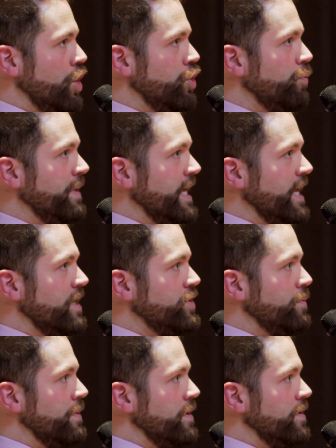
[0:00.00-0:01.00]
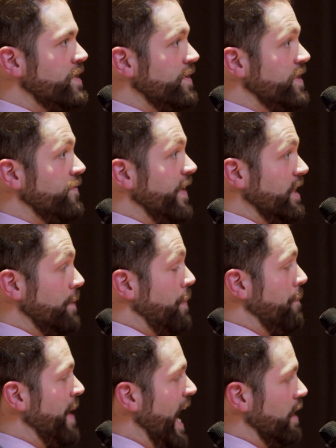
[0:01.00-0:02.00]
you'll begin to be to develop
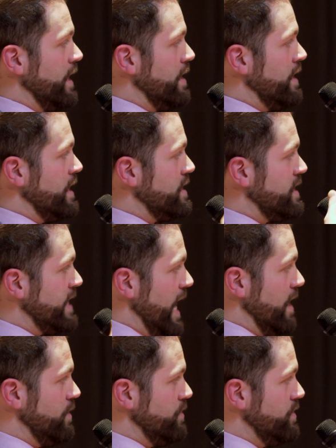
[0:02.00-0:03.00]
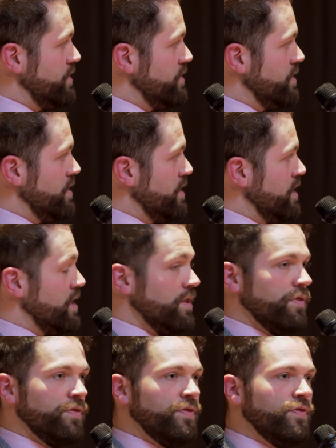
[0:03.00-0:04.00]
a palette that says
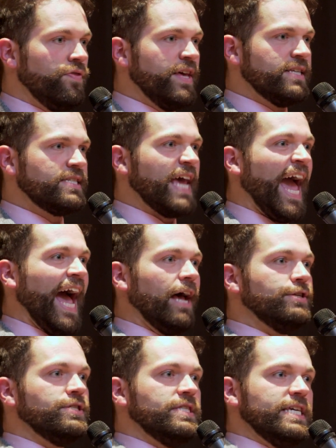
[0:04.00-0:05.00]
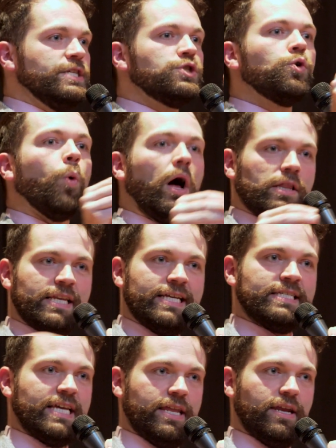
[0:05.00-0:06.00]
this has these
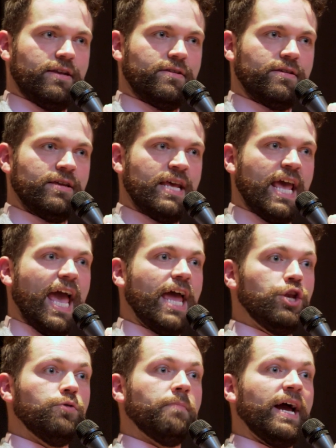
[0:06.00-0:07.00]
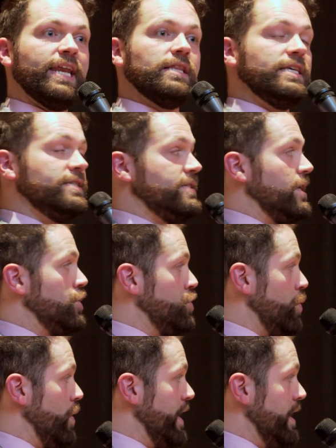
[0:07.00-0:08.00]
qualities in it, and you might at least
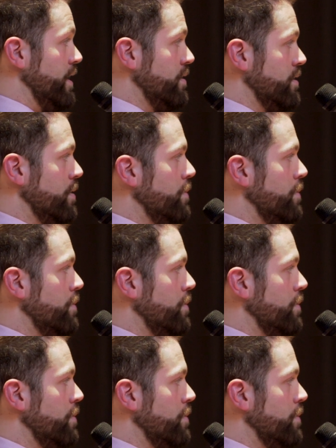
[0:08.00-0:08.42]
enjoy